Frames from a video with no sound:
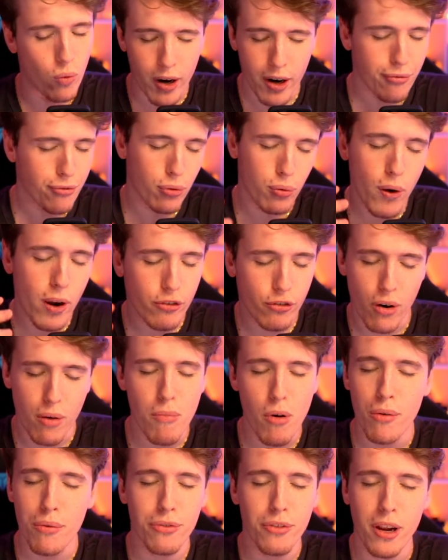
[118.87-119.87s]
What if Twitch
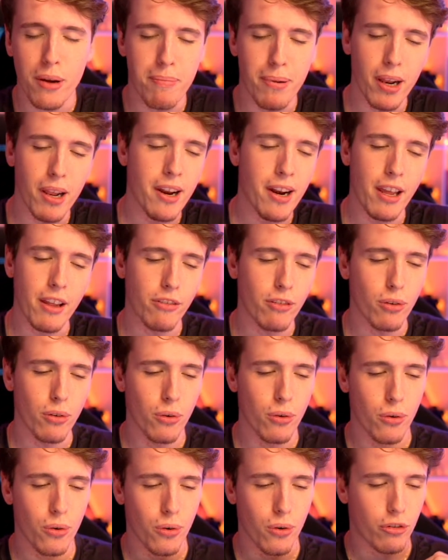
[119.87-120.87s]
removes the ability
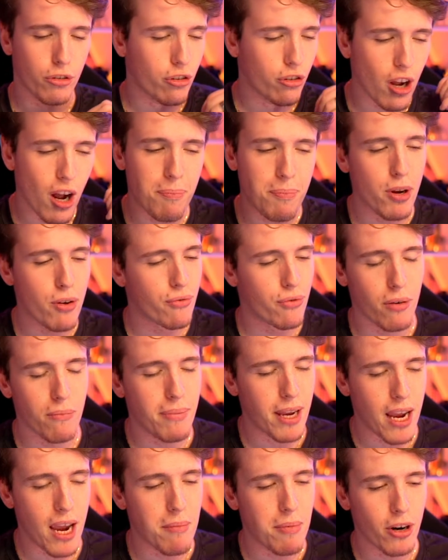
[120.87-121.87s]
to stop you from
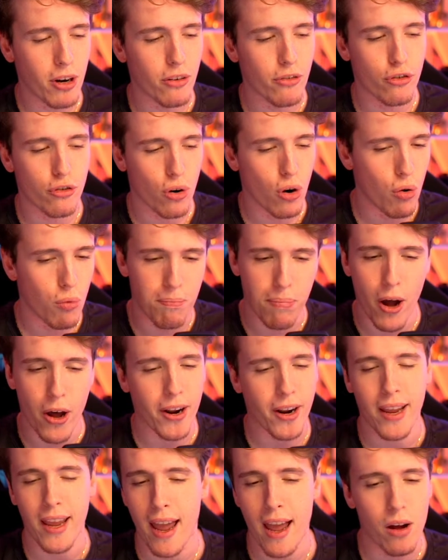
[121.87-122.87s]
able to control
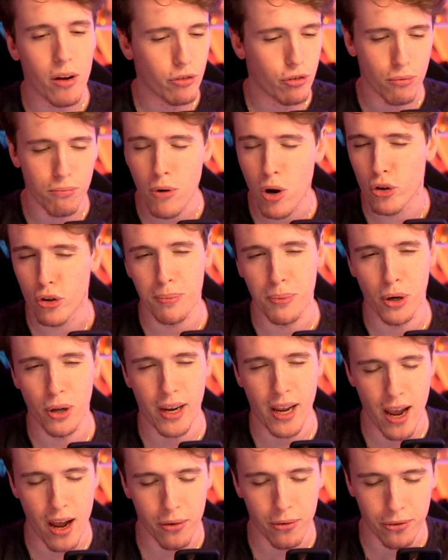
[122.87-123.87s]
bot accounts or multiple
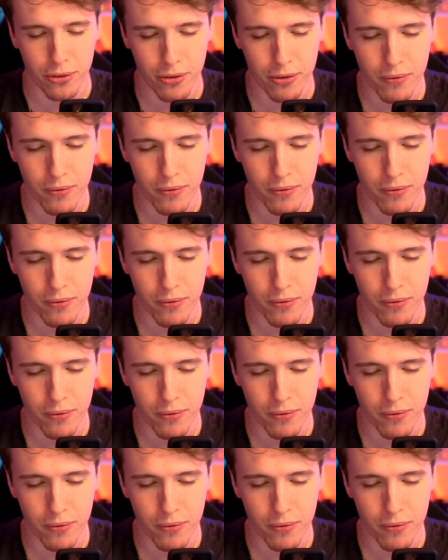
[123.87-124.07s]
accounts?